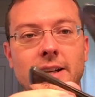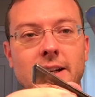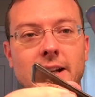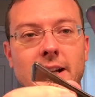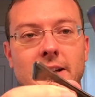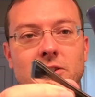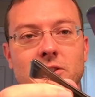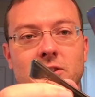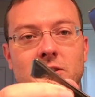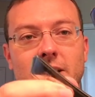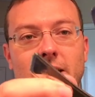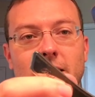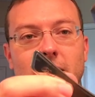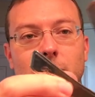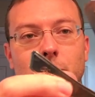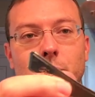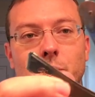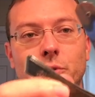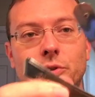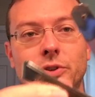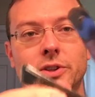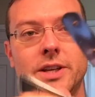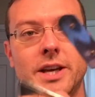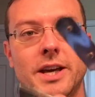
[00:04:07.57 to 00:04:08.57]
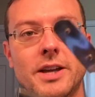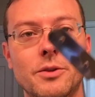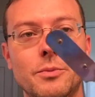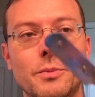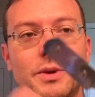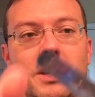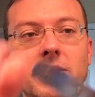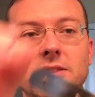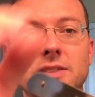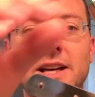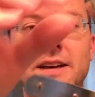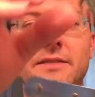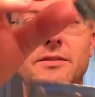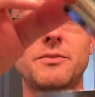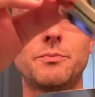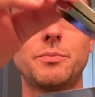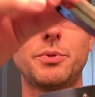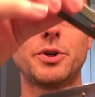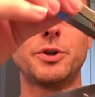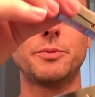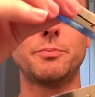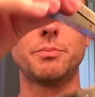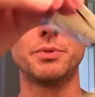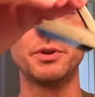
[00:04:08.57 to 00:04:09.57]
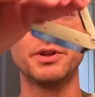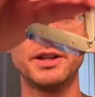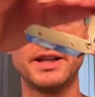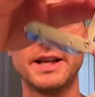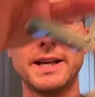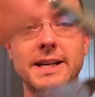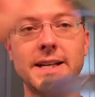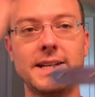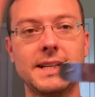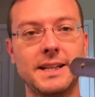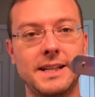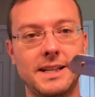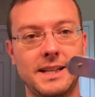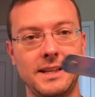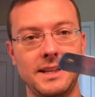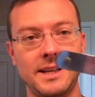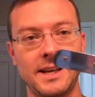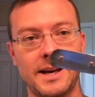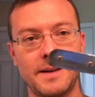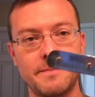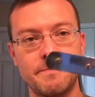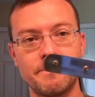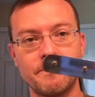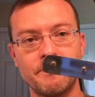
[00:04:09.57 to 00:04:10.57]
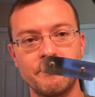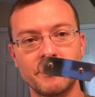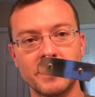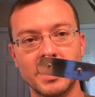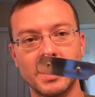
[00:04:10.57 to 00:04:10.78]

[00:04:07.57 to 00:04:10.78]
and I just had it pulled together because I haven't put a blade in it yet.